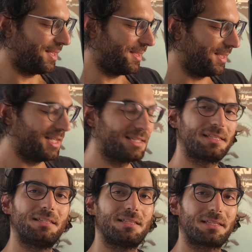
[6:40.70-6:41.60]
a
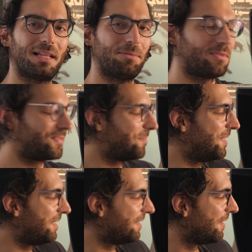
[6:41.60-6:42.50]
disclaimer for
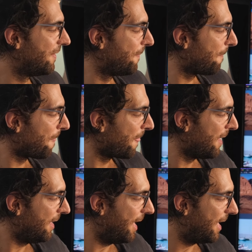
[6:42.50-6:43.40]
me.
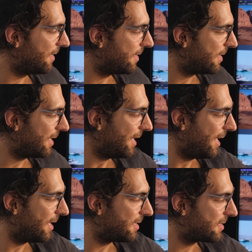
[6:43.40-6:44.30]
And
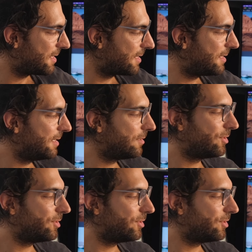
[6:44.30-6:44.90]
the 16